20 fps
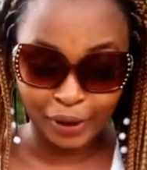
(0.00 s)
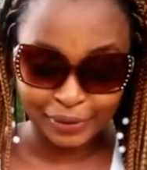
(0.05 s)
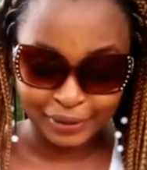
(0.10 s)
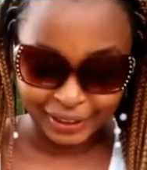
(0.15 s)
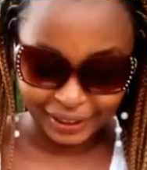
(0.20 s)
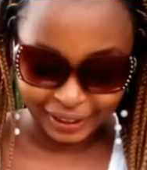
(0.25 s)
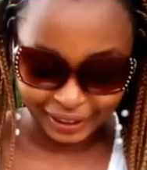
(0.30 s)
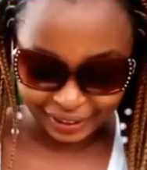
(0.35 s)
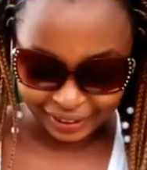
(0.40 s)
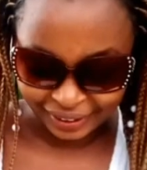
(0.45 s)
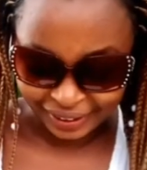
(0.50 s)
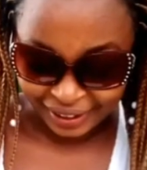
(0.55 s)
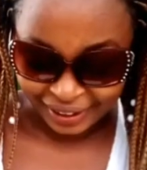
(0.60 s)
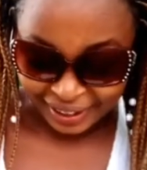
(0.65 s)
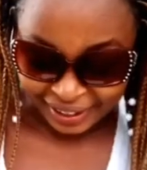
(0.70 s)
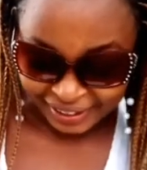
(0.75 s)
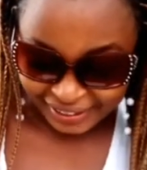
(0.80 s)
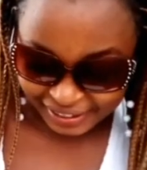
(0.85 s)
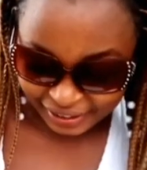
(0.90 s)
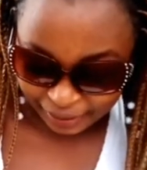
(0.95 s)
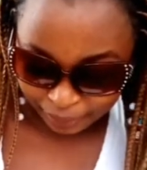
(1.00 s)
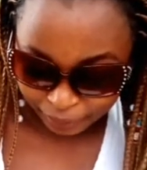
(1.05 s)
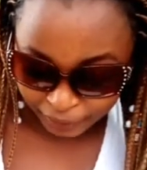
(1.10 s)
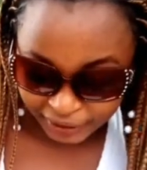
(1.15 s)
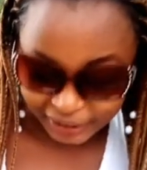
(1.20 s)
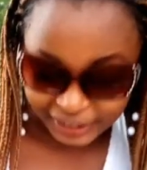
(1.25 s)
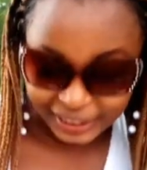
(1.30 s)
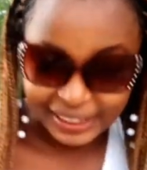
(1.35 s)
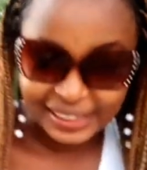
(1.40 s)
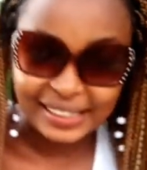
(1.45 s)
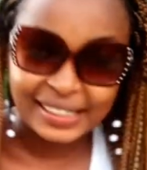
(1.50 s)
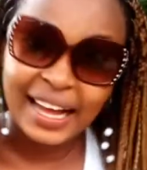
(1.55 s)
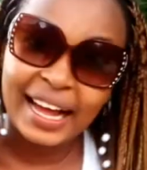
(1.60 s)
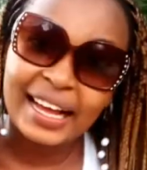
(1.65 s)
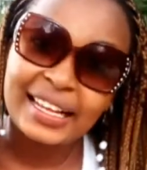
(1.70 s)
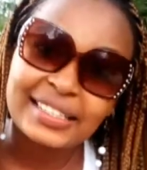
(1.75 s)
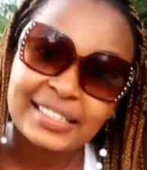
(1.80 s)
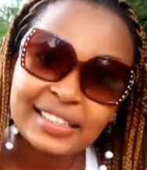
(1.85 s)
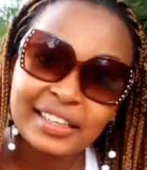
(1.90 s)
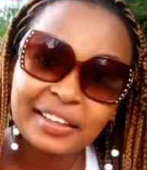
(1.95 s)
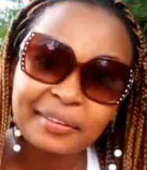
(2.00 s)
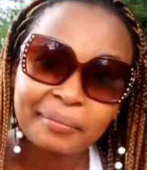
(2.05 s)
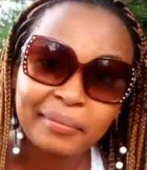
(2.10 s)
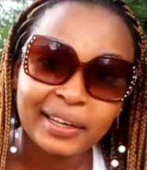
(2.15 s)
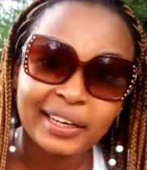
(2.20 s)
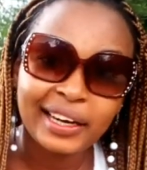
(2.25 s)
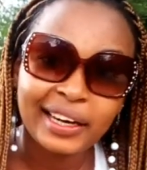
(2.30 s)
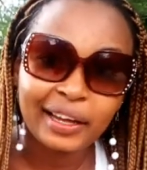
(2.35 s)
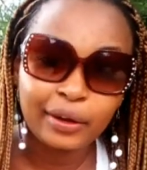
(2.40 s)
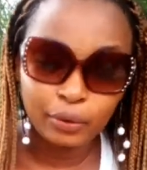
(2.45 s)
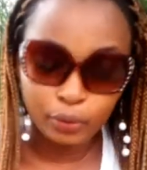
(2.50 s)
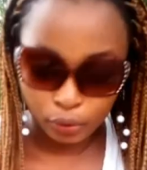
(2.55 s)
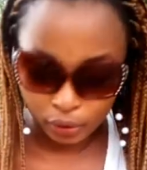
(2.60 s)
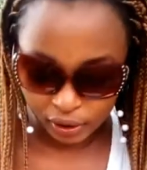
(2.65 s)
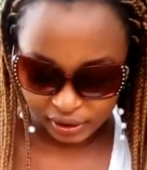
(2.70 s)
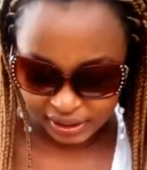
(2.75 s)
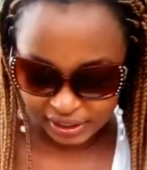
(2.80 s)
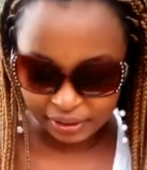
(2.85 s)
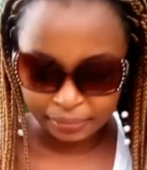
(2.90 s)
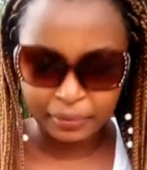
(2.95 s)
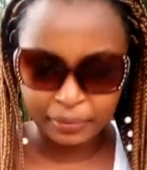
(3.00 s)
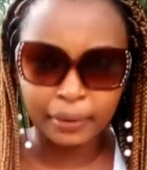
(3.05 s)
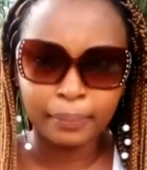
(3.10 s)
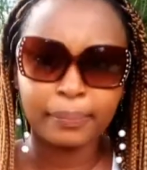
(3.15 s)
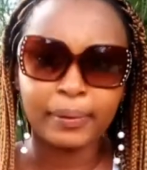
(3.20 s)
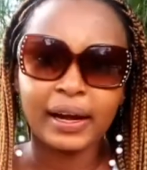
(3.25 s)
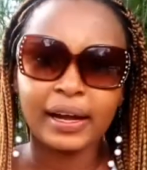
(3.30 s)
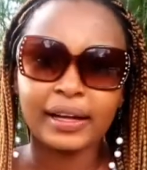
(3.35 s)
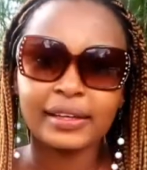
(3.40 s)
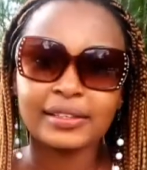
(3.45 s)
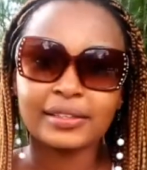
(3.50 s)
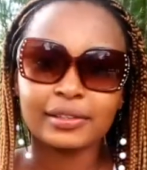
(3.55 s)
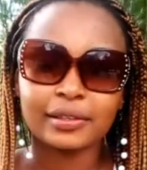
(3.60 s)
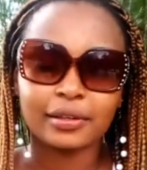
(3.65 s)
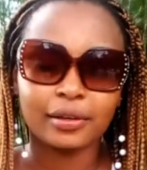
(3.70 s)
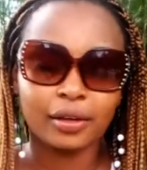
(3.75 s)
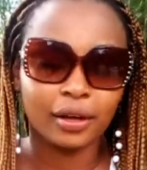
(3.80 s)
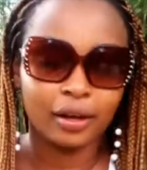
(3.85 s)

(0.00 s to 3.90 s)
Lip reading: Okay, somebody is asking me, like, what's in my past?